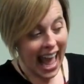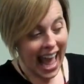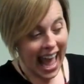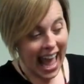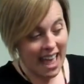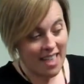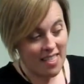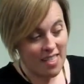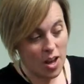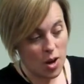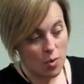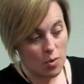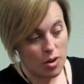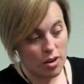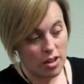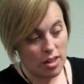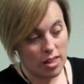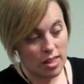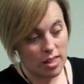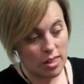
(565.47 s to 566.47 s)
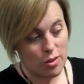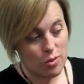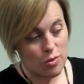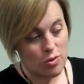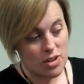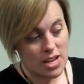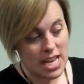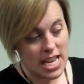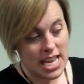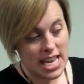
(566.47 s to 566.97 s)
And there were
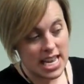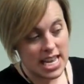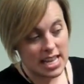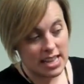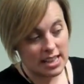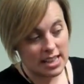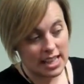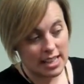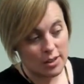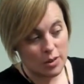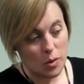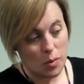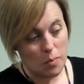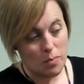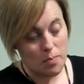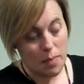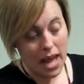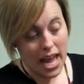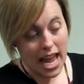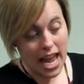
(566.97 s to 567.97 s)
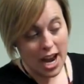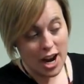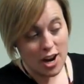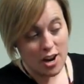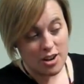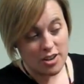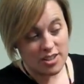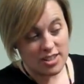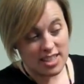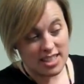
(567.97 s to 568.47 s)
3 little
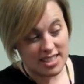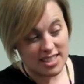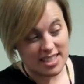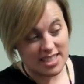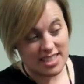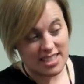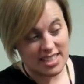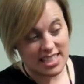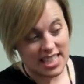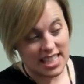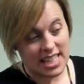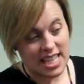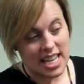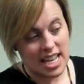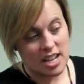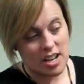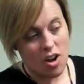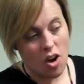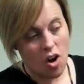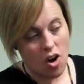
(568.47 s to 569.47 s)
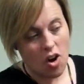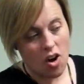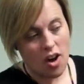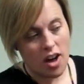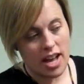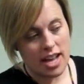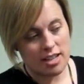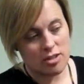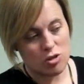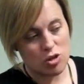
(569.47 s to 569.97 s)
bears sitting
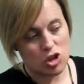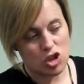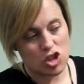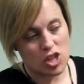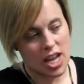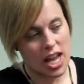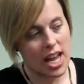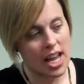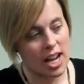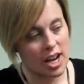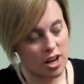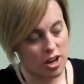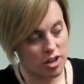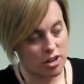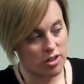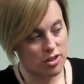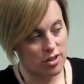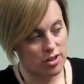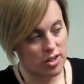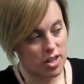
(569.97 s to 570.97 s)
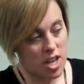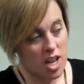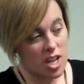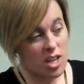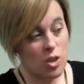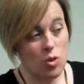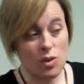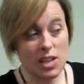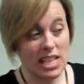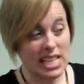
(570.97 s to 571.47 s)
on chairs.
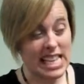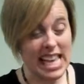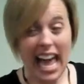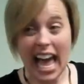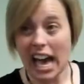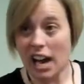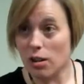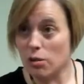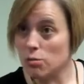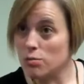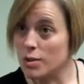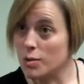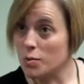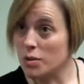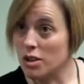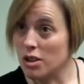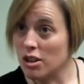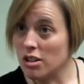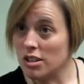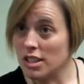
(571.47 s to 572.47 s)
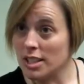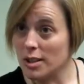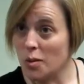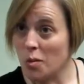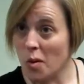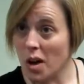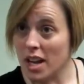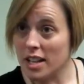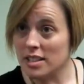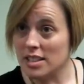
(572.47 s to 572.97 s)
You can count with your little
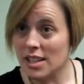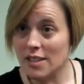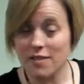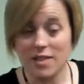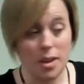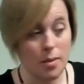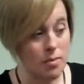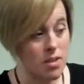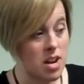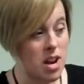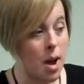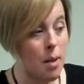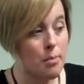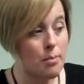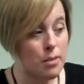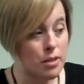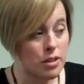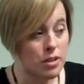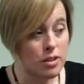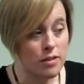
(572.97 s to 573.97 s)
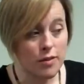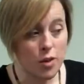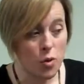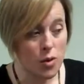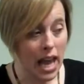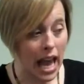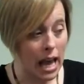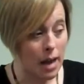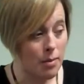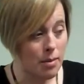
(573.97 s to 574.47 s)
one, give them number
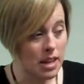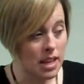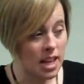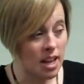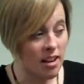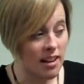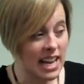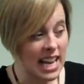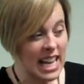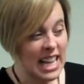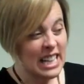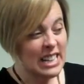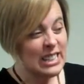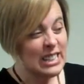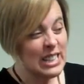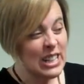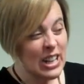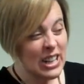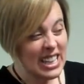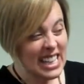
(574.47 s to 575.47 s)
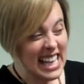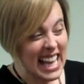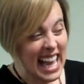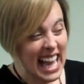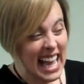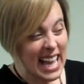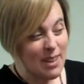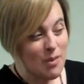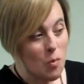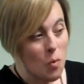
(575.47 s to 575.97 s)
vocabulary. Look
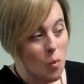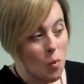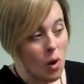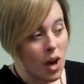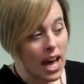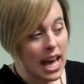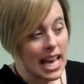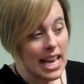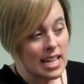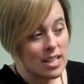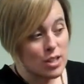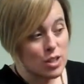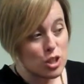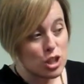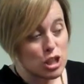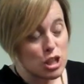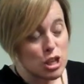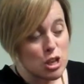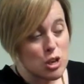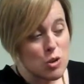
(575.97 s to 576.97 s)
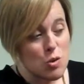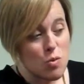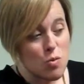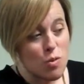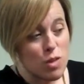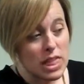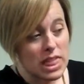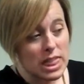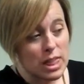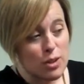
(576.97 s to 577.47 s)
at 1, 2,
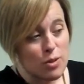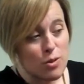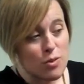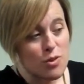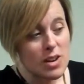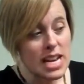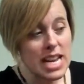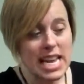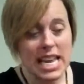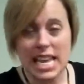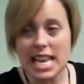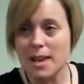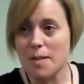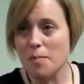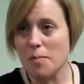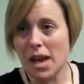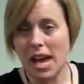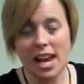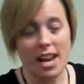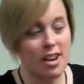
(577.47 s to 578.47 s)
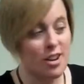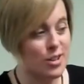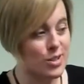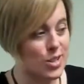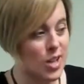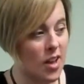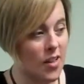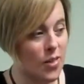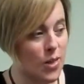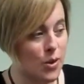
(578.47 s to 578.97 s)
3 bears
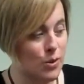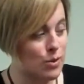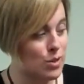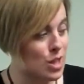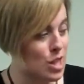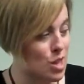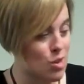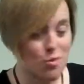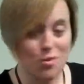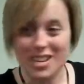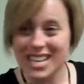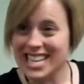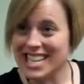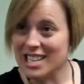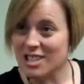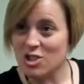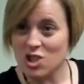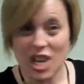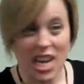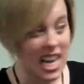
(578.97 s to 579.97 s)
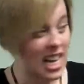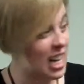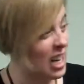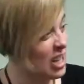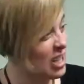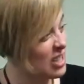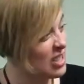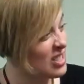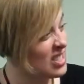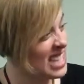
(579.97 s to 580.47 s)
on those 3
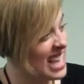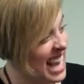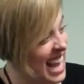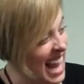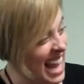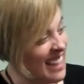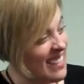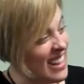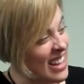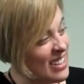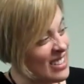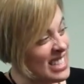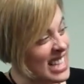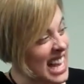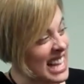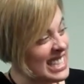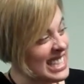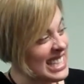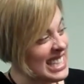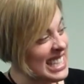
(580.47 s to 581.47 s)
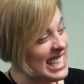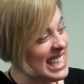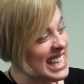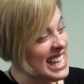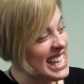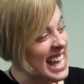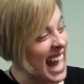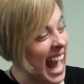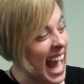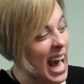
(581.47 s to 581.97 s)
chairs. And there's that silly
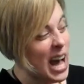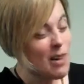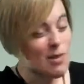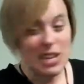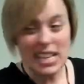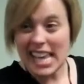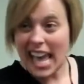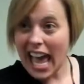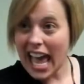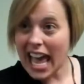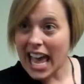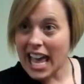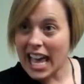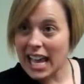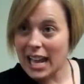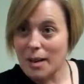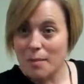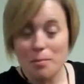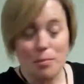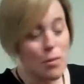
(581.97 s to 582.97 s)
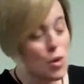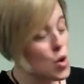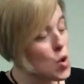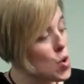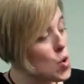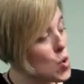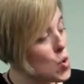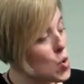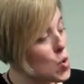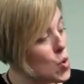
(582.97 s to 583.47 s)
cow again.
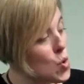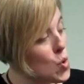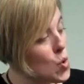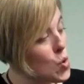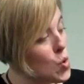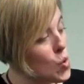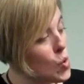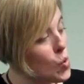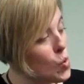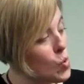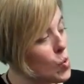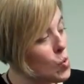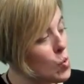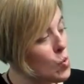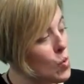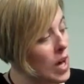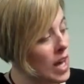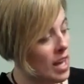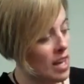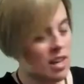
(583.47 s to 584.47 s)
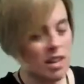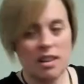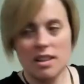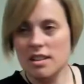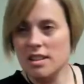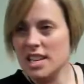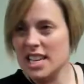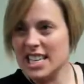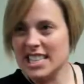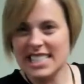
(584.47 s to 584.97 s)
Moo,
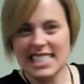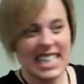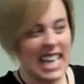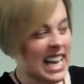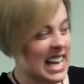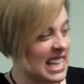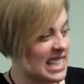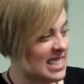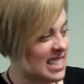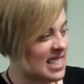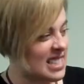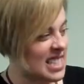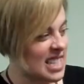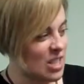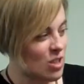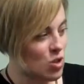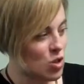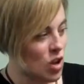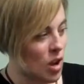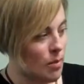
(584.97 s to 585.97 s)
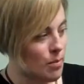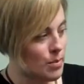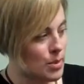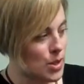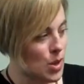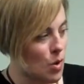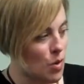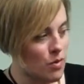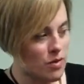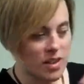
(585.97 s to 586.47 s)
he says as he jumps
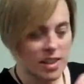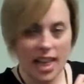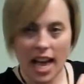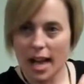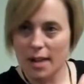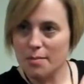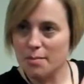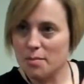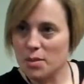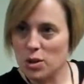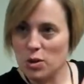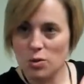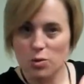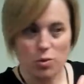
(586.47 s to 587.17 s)
over that moon.